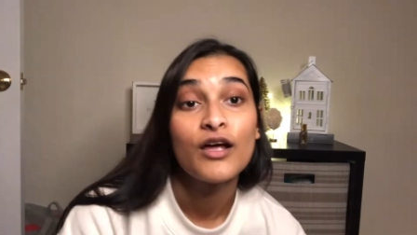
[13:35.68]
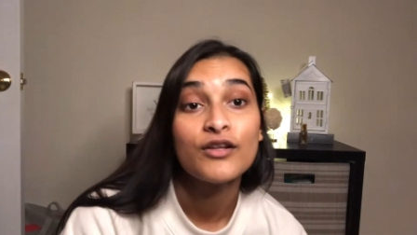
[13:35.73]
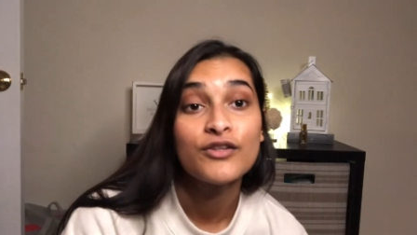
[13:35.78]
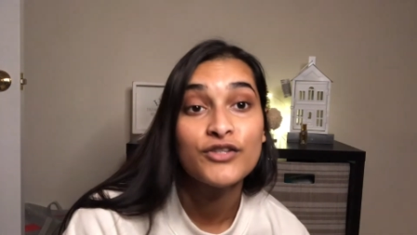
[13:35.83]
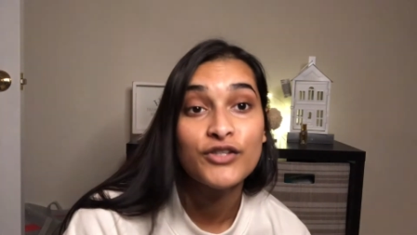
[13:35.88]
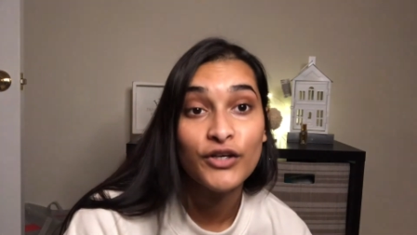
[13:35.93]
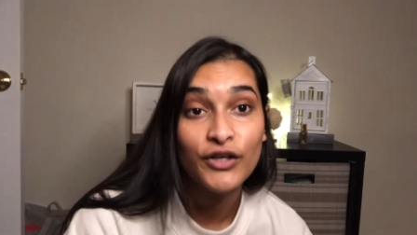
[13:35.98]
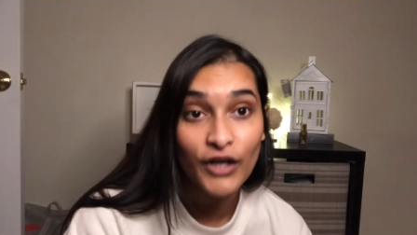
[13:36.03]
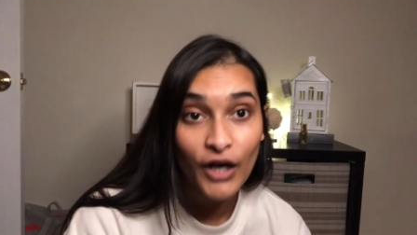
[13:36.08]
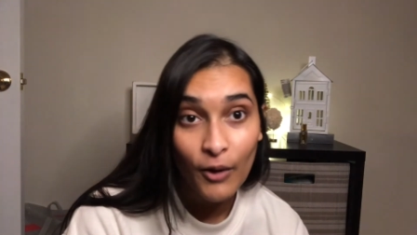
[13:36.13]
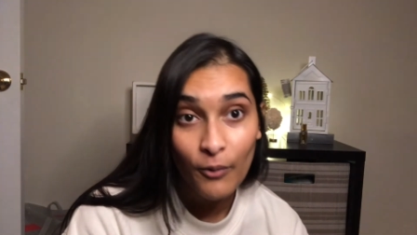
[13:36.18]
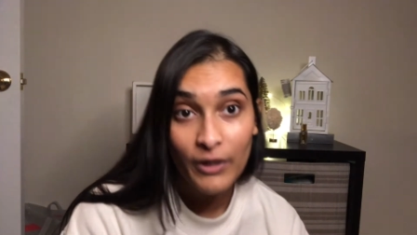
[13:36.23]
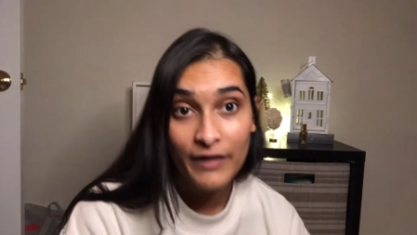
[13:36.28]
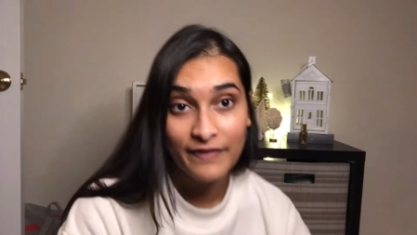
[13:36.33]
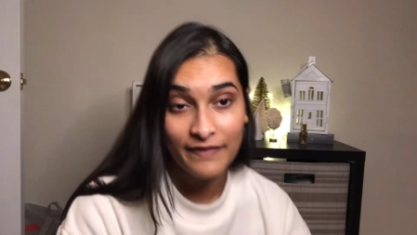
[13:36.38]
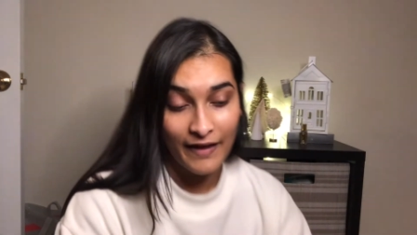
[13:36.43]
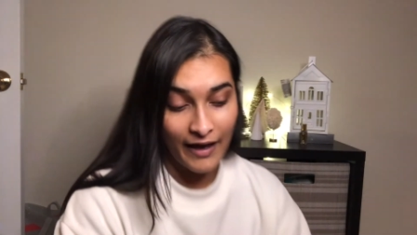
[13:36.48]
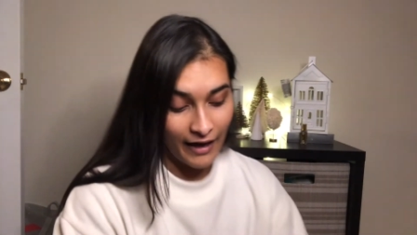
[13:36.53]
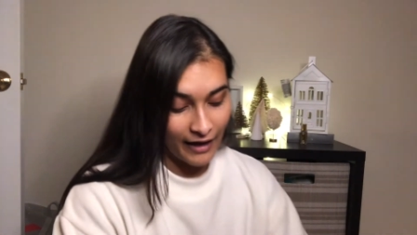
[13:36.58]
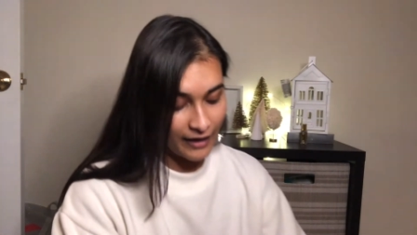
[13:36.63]
To go with
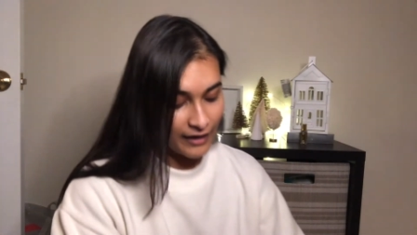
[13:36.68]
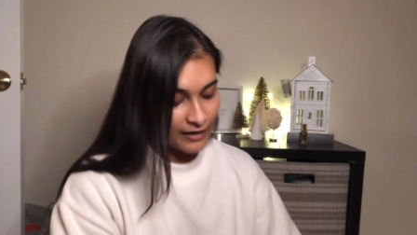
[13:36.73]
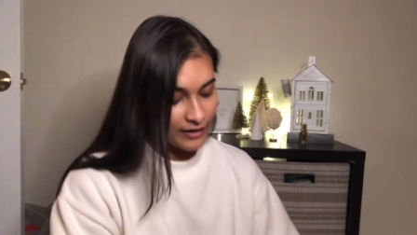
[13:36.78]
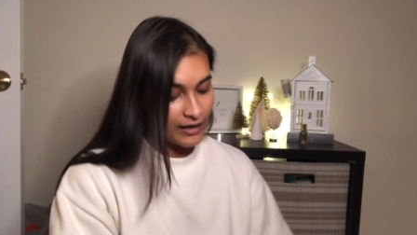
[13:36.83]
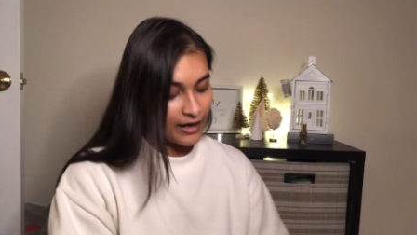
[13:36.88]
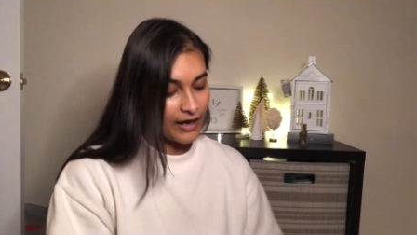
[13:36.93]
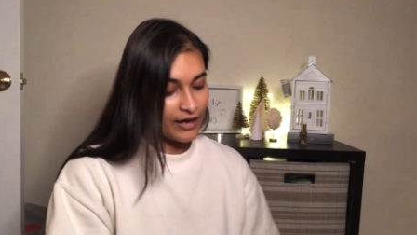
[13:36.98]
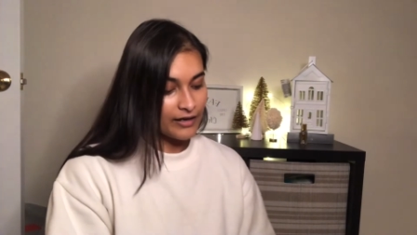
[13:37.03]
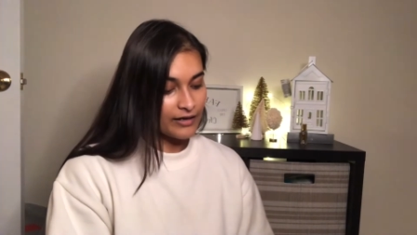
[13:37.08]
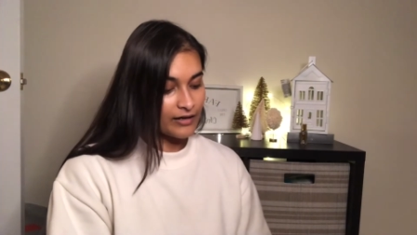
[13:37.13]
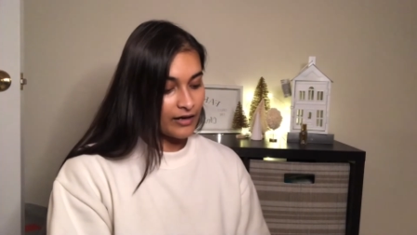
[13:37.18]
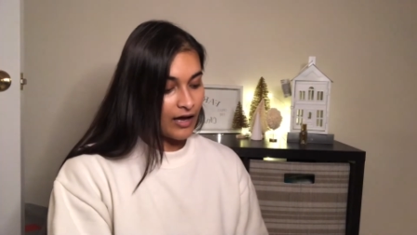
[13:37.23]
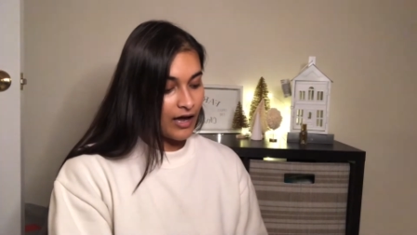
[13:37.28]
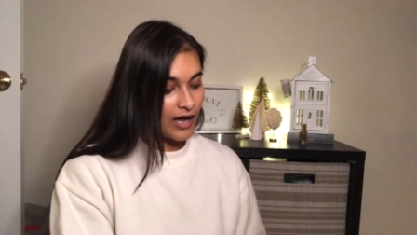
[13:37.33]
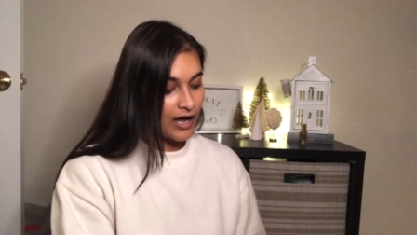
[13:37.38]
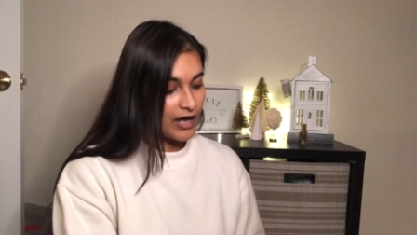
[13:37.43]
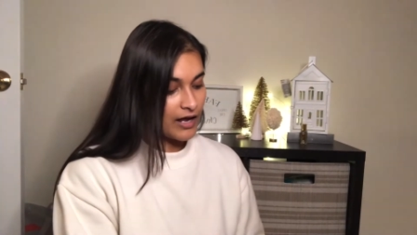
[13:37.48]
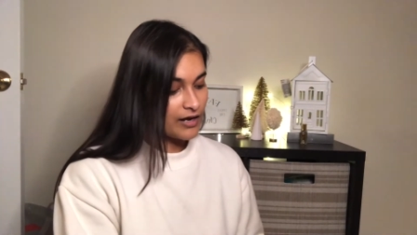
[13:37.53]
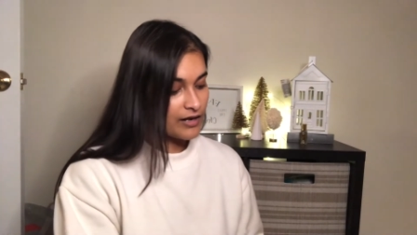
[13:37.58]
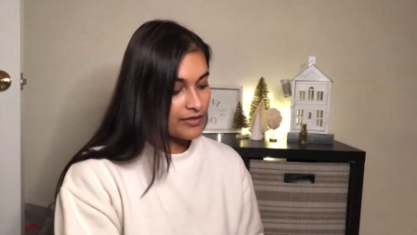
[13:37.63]
that, I
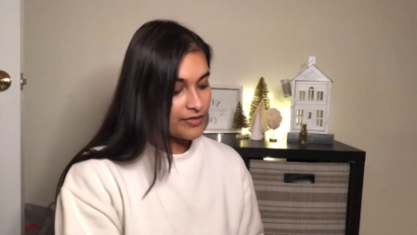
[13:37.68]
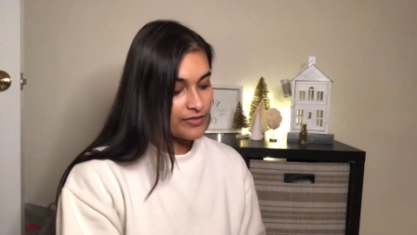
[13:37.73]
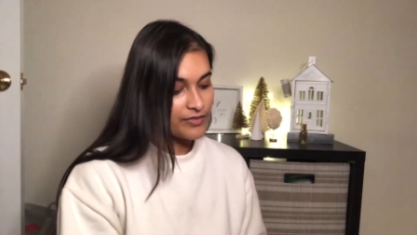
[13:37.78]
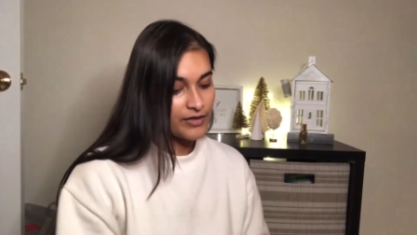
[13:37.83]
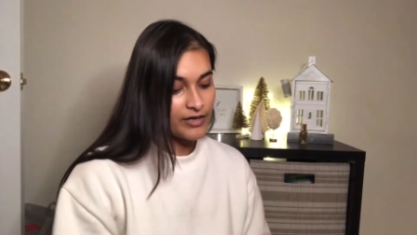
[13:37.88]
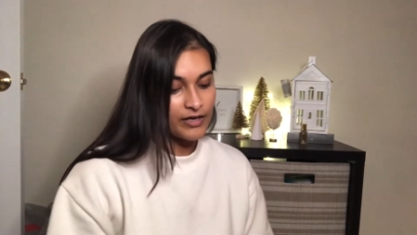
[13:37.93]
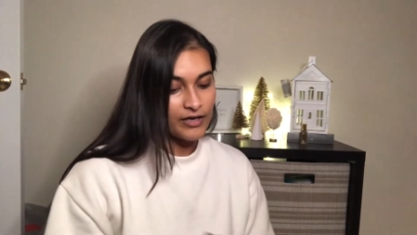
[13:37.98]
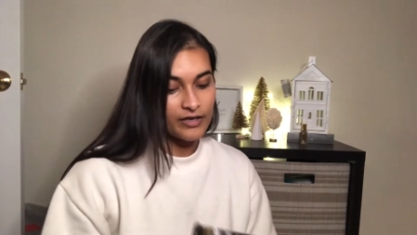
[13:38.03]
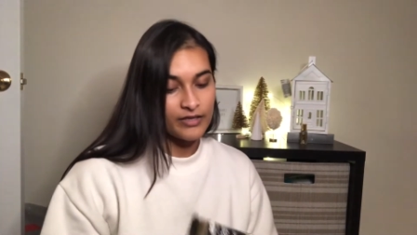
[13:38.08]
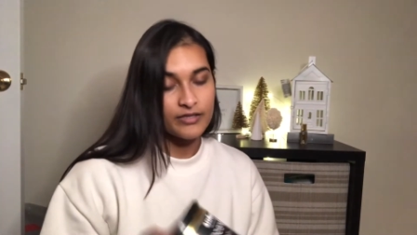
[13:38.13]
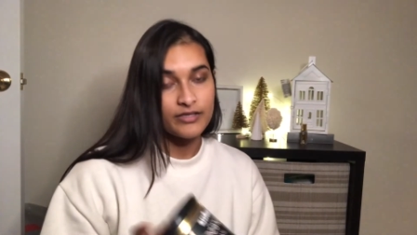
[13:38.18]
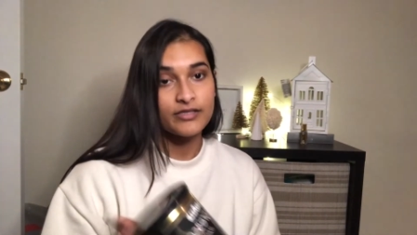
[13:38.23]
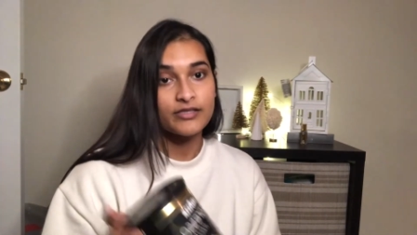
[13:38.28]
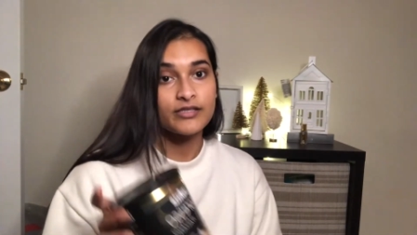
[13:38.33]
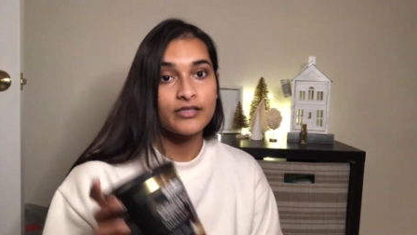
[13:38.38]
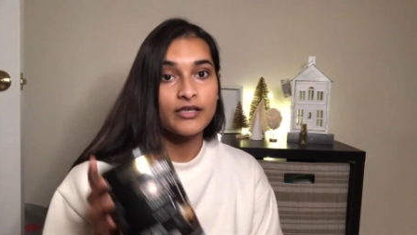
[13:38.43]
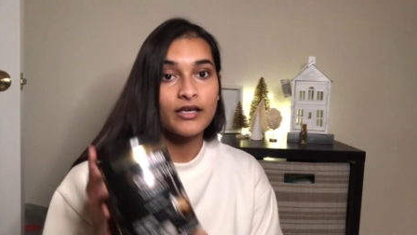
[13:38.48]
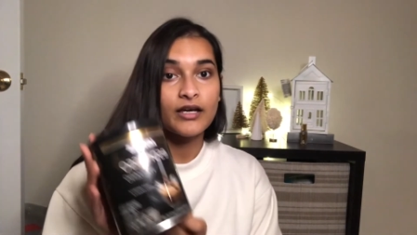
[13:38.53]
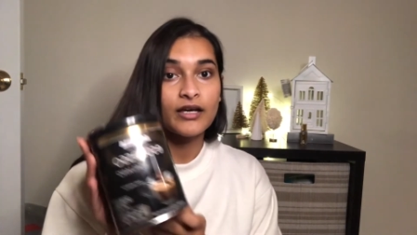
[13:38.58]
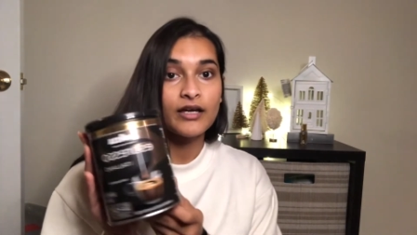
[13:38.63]
got
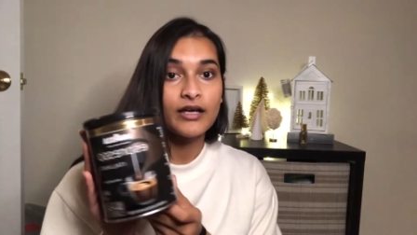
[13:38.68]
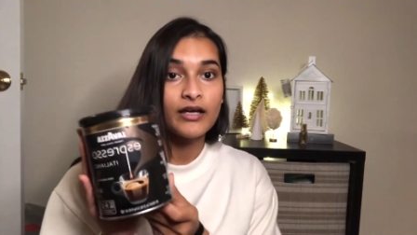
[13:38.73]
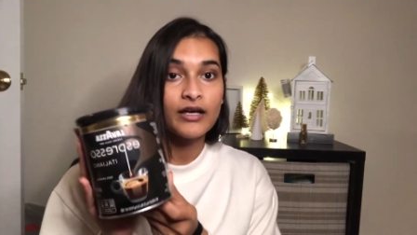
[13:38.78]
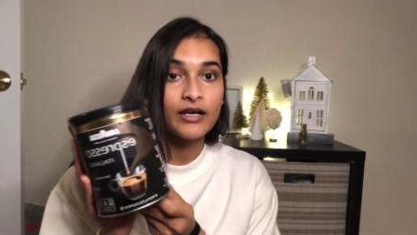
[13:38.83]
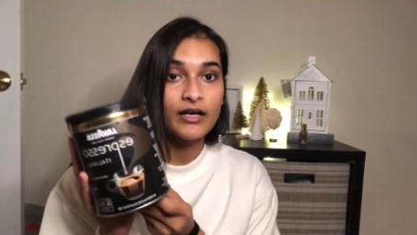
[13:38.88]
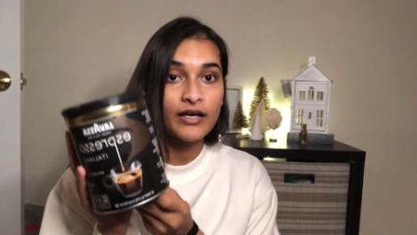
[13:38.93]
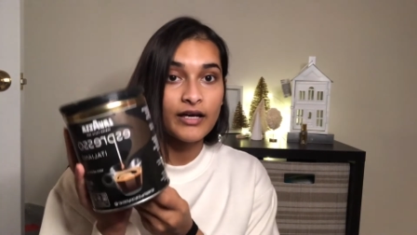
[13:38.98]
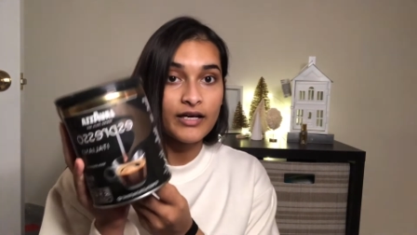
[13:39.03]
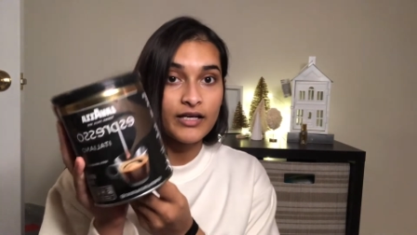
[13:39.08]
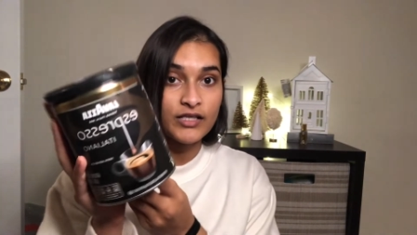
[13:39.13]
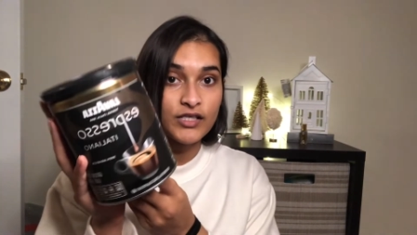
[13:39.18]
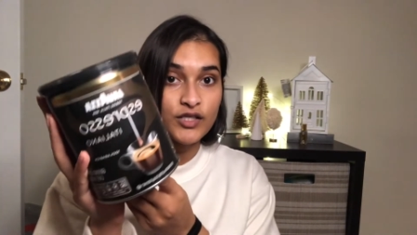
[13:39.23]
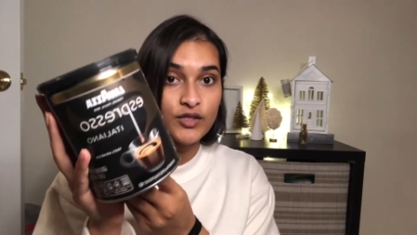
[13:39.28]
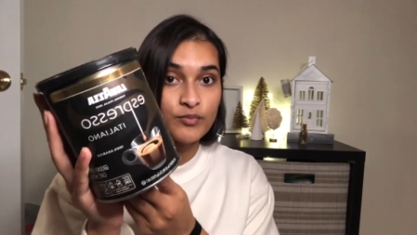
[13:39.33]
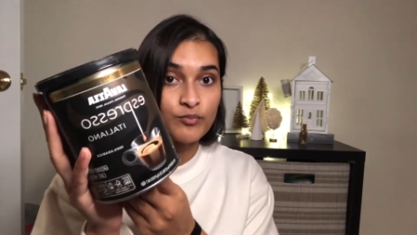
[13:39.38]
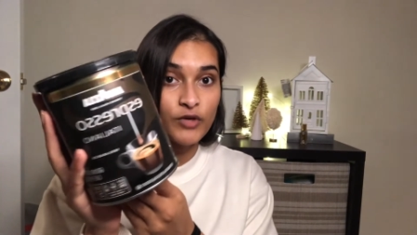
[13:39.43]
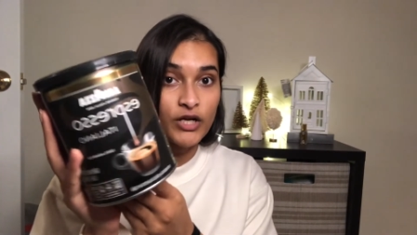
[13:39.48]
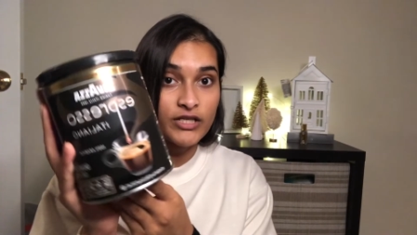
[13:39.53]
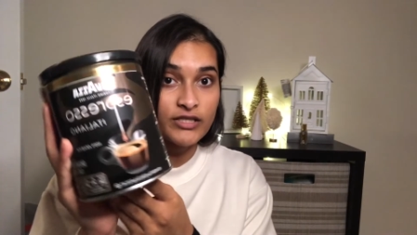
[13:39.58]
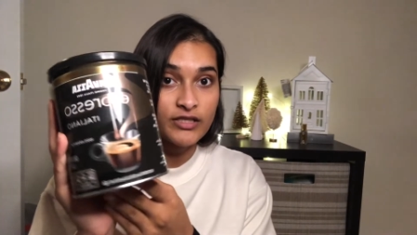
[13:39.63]
this
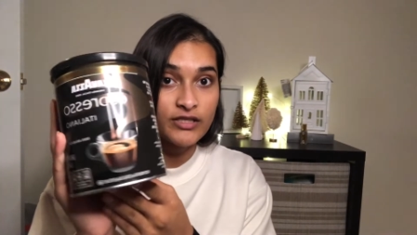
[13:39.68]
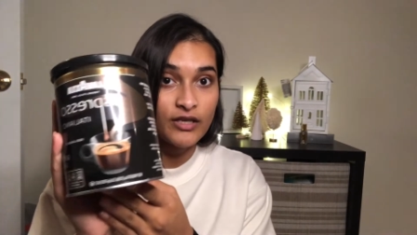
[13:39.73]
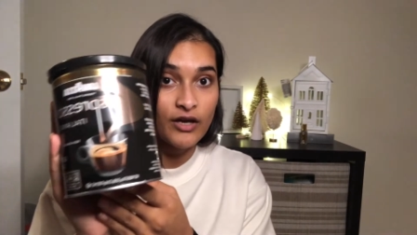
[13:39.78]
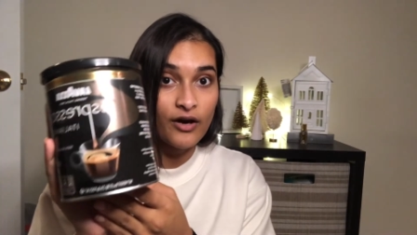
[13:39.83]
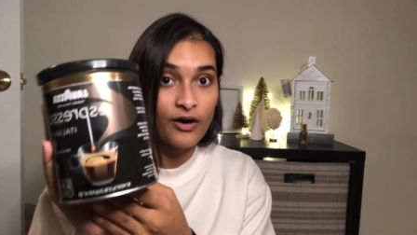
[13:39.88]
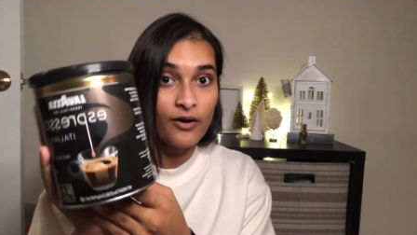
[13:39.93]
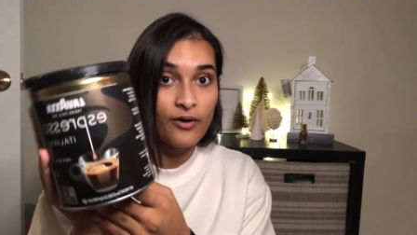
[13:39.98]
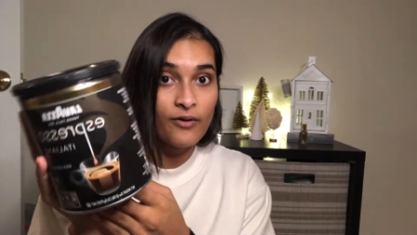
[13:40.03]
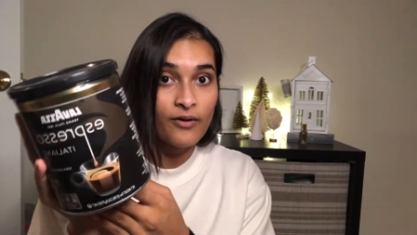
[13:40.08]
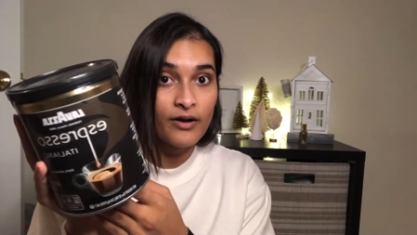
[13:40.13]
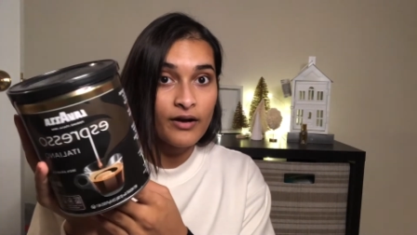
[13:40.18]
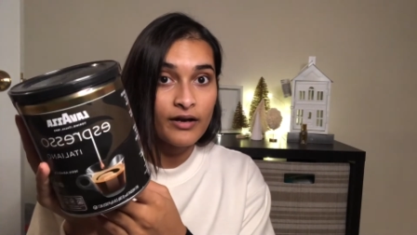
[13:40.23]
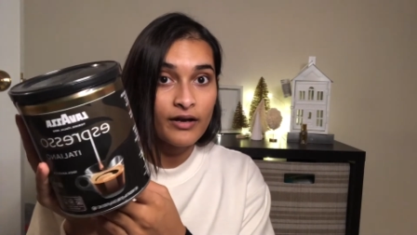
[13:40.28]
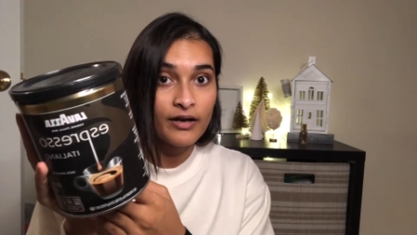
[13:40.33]
espresso.